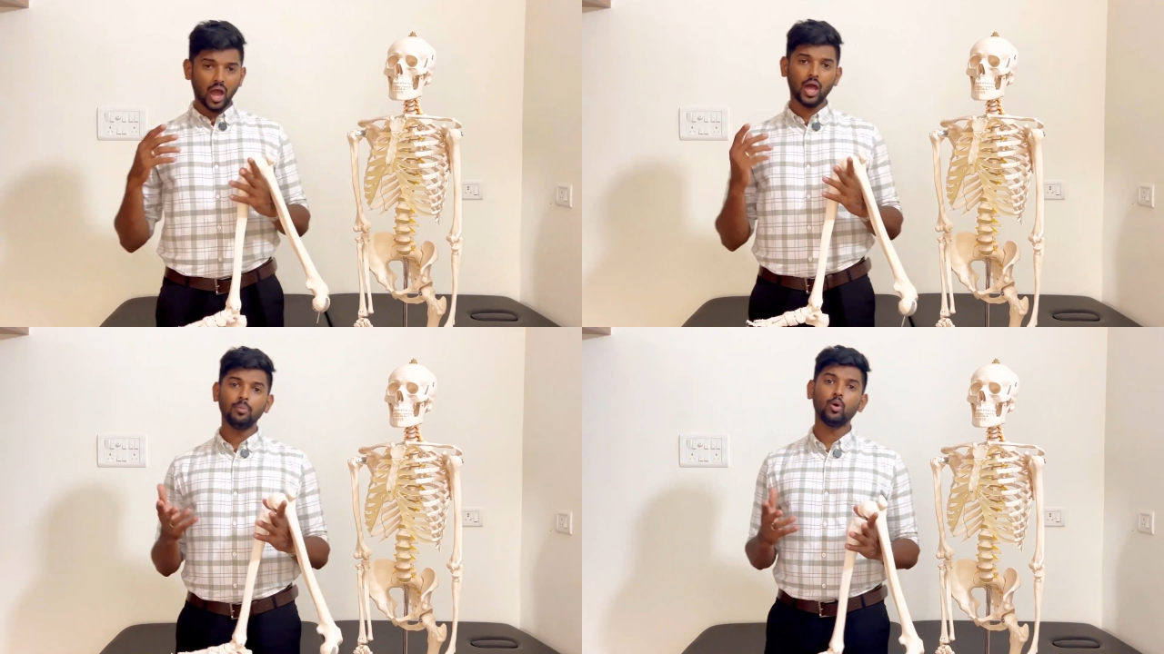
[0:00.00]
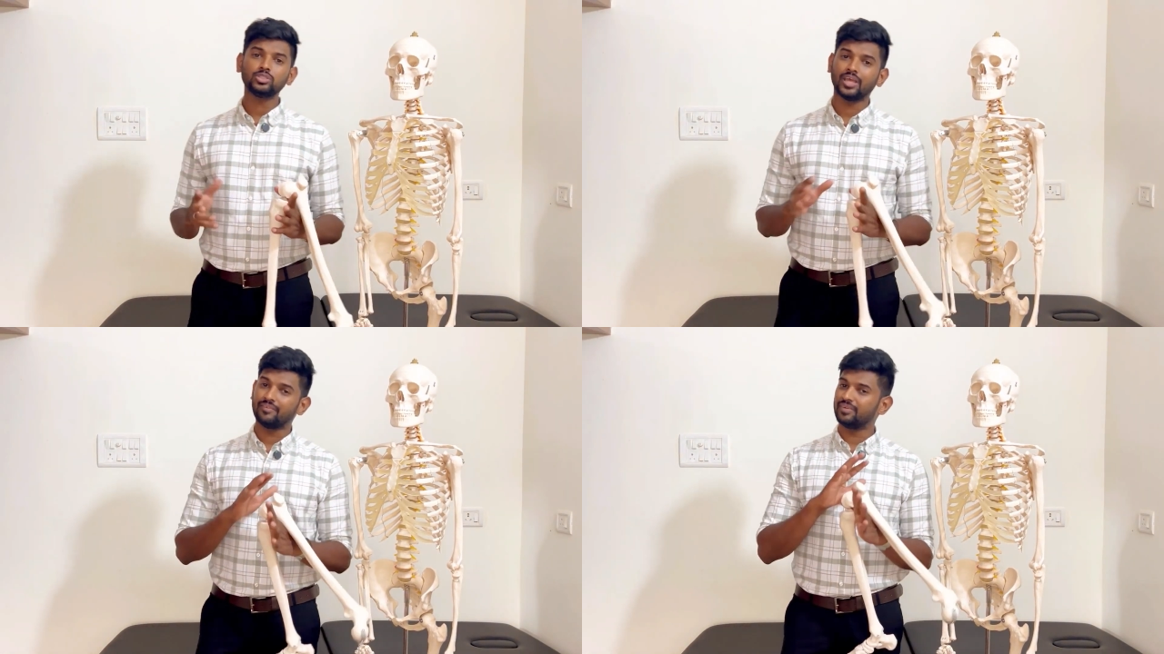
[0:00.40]

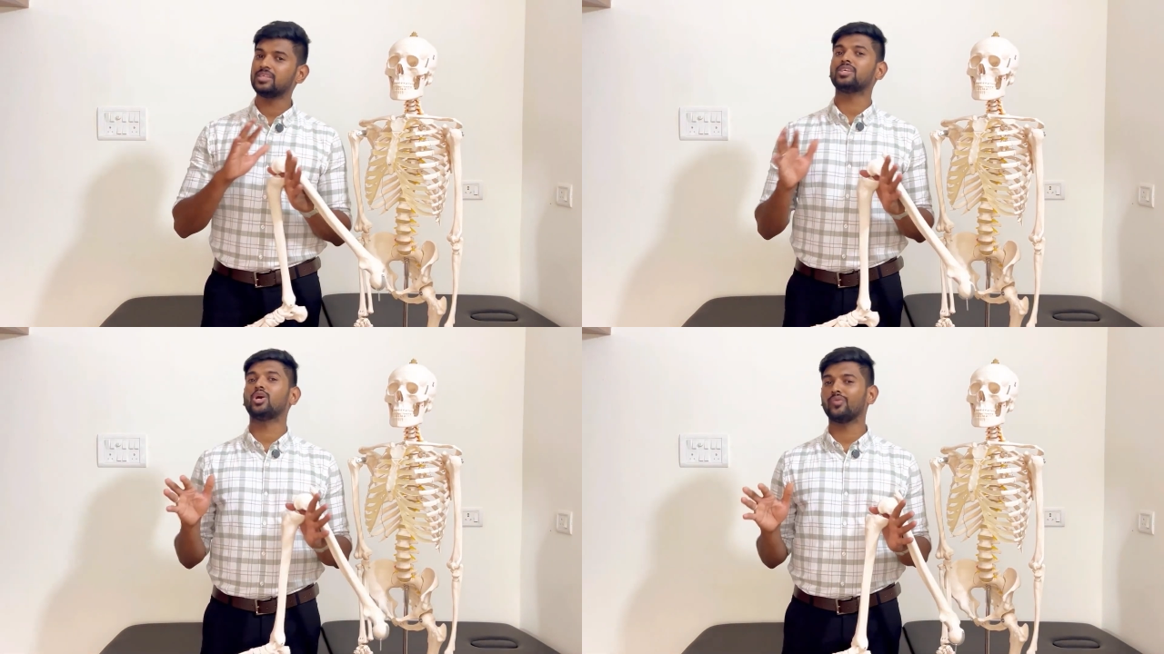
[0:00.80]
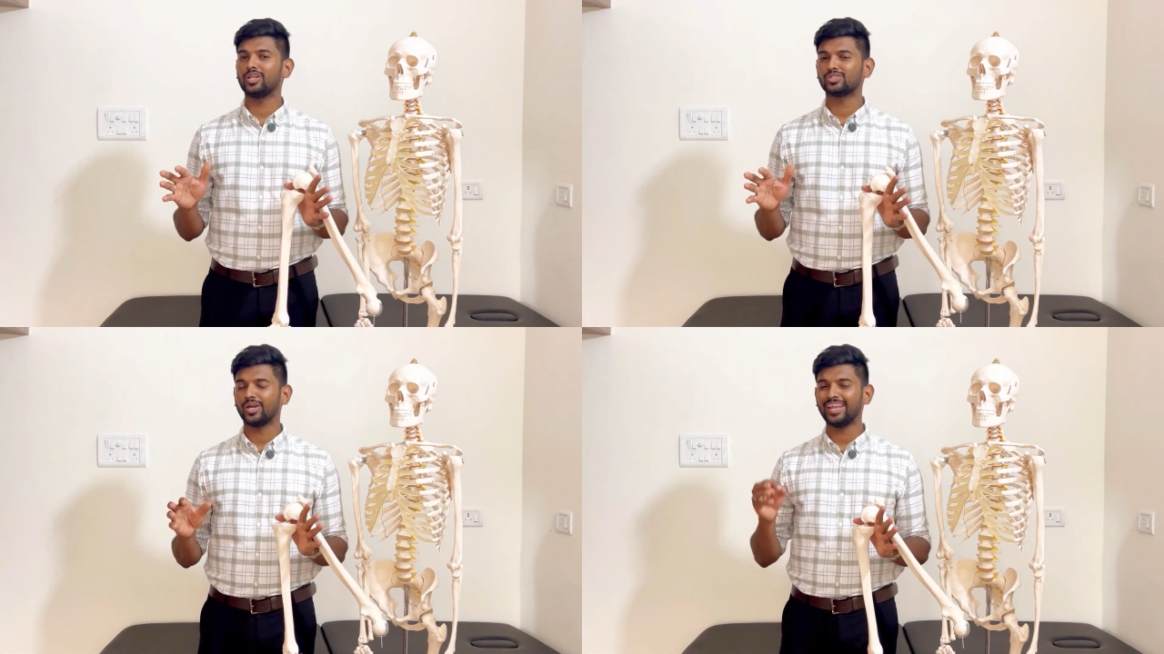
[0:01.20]
Almost every
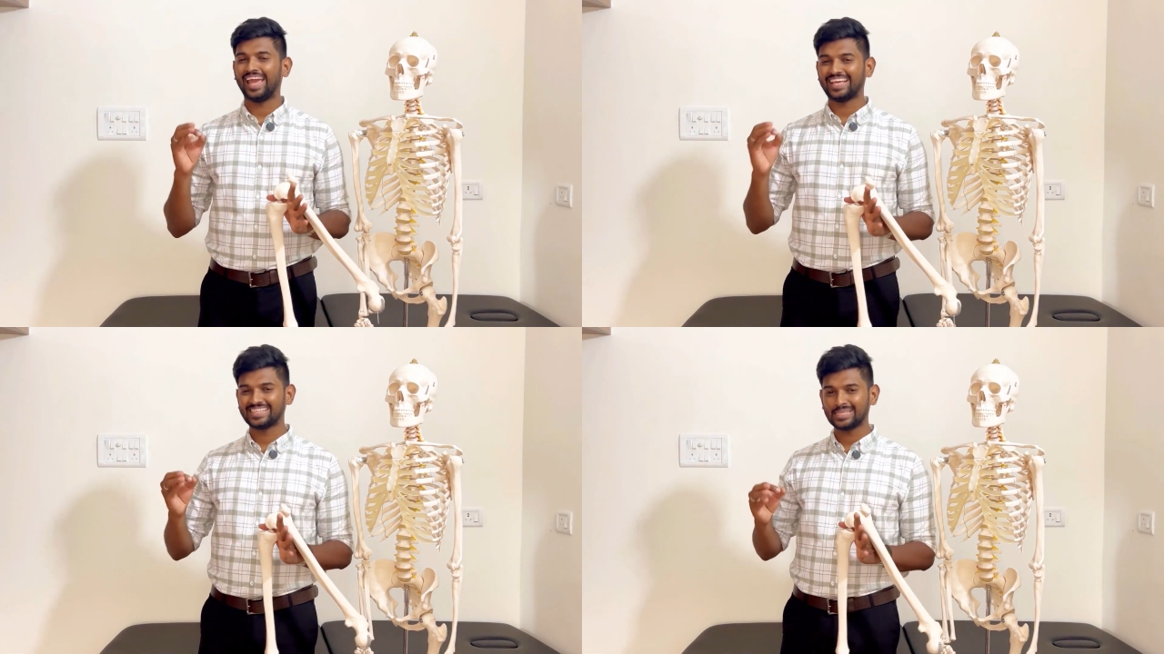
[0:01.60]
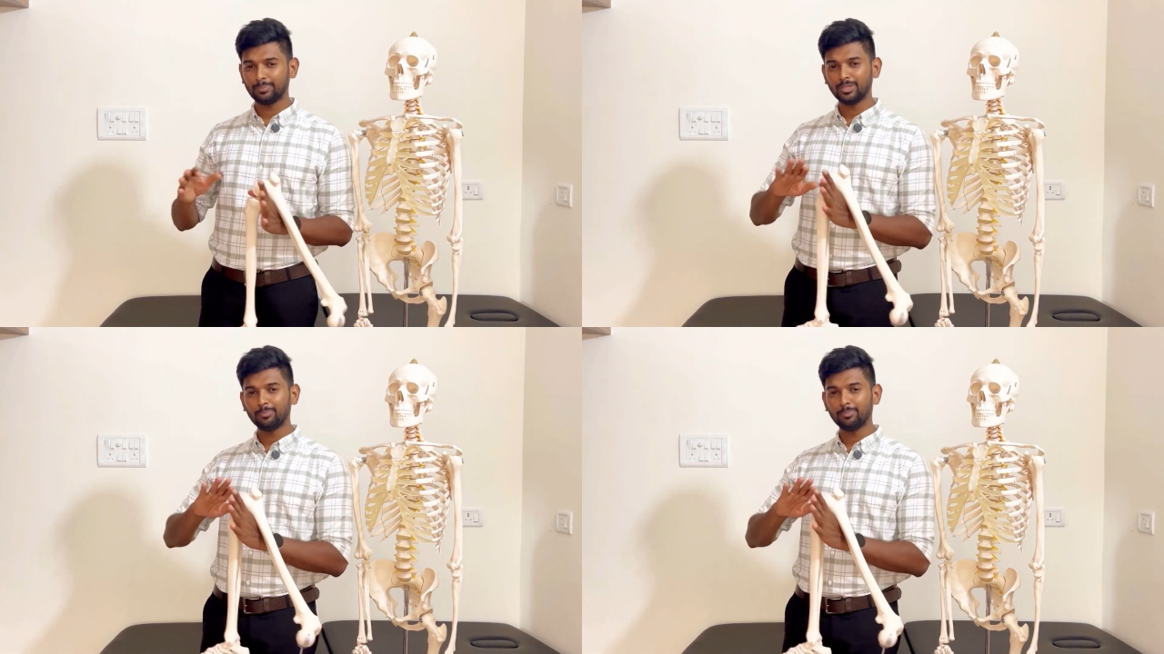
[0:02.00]
synovial joint except